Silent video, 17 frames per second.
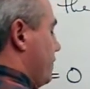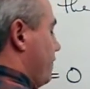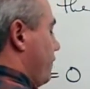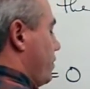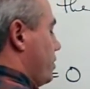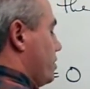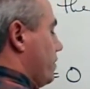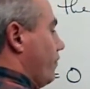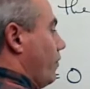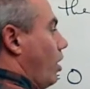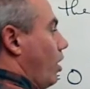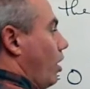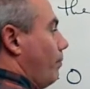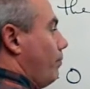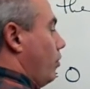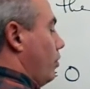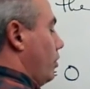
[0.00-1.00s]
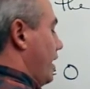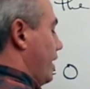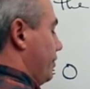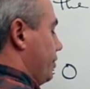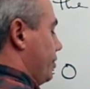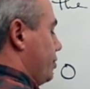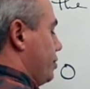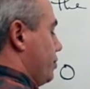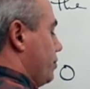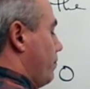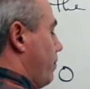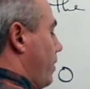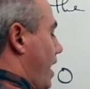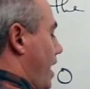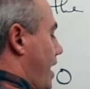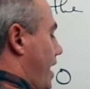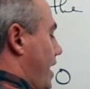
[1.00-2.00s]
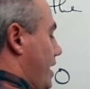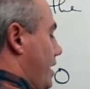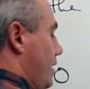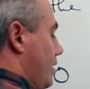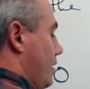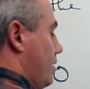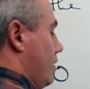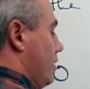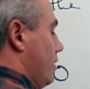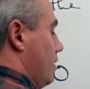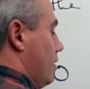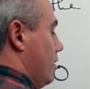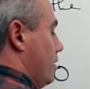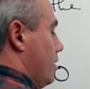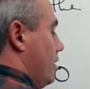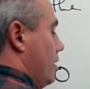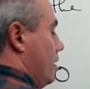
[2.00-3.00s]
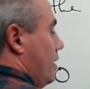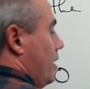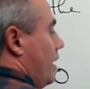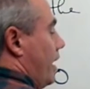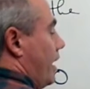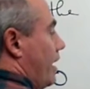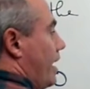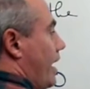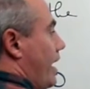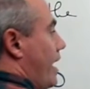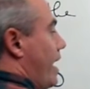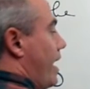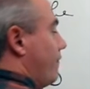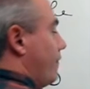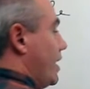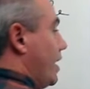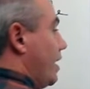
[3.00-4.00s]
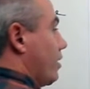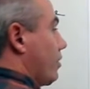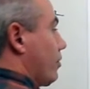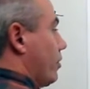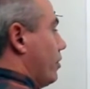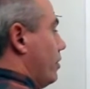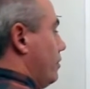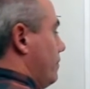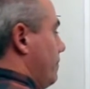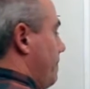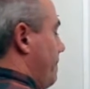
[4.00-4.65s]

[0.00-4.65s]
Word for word: first of all, pull out the two pi, and I have integral